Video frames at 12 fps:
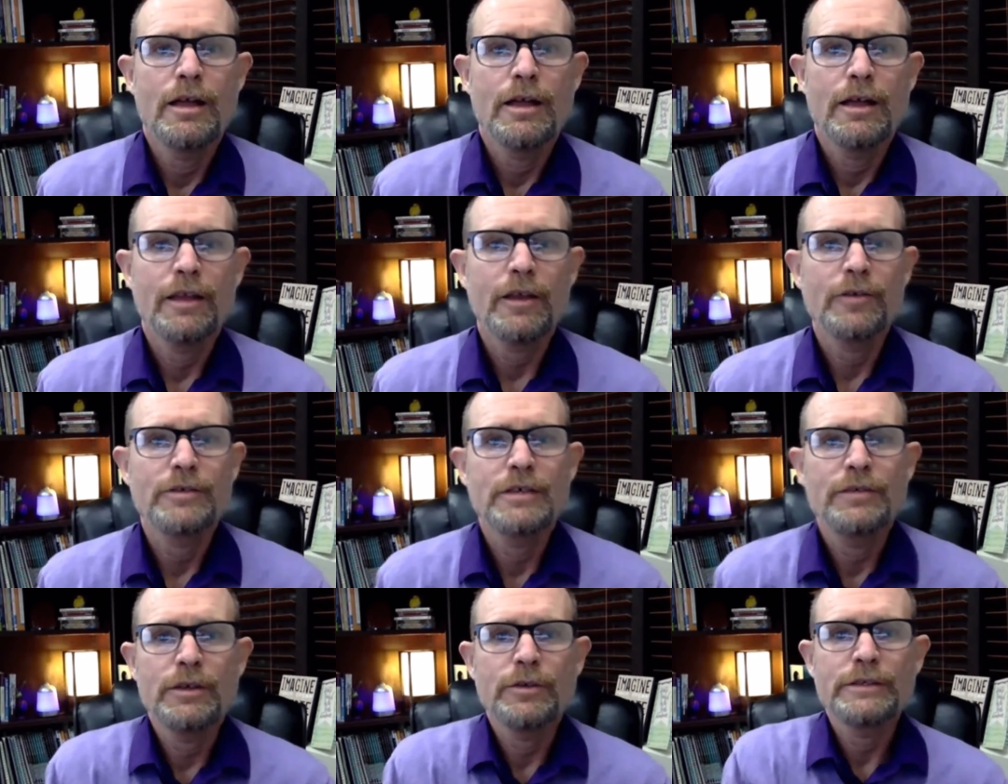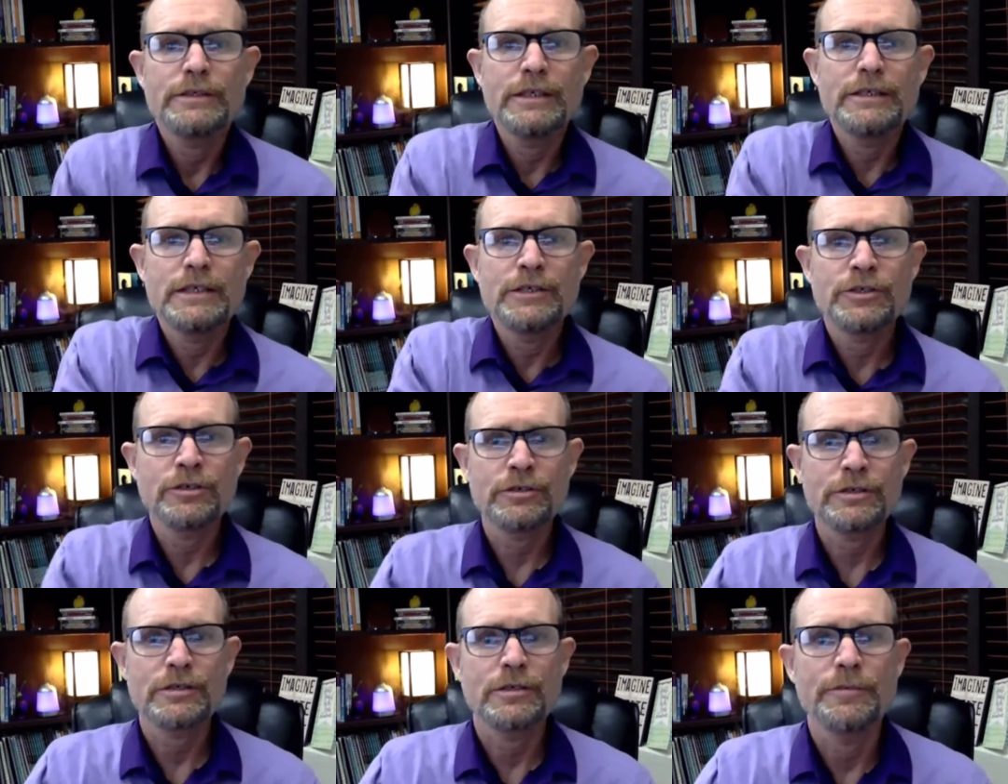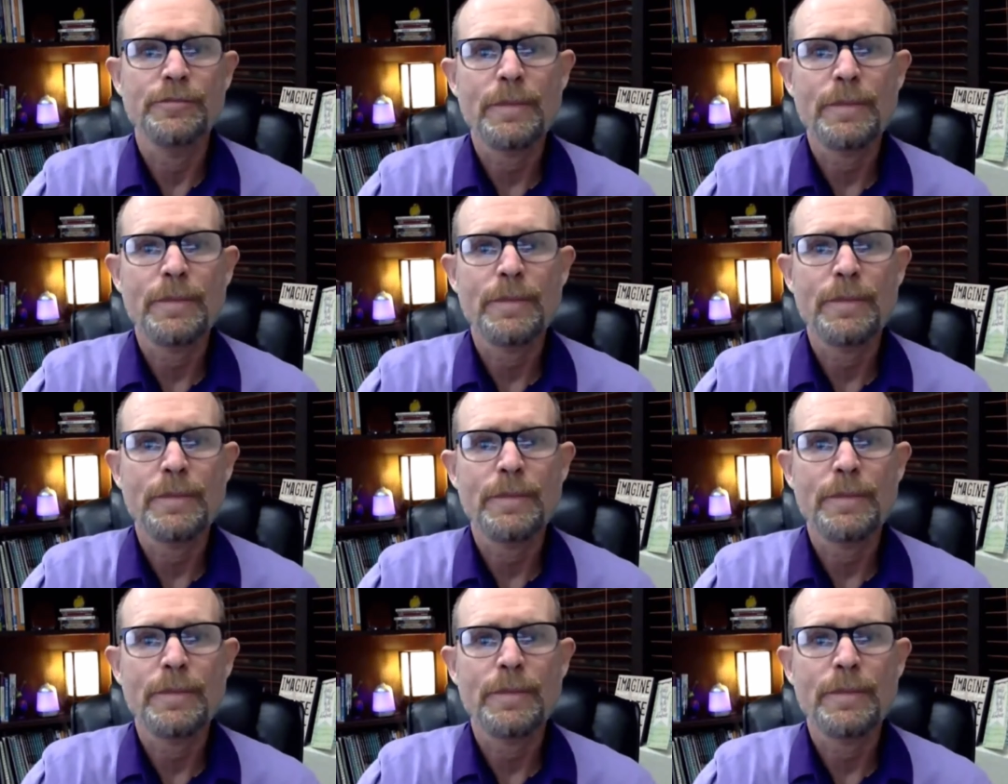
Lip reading: Hello, TVUSD teachers.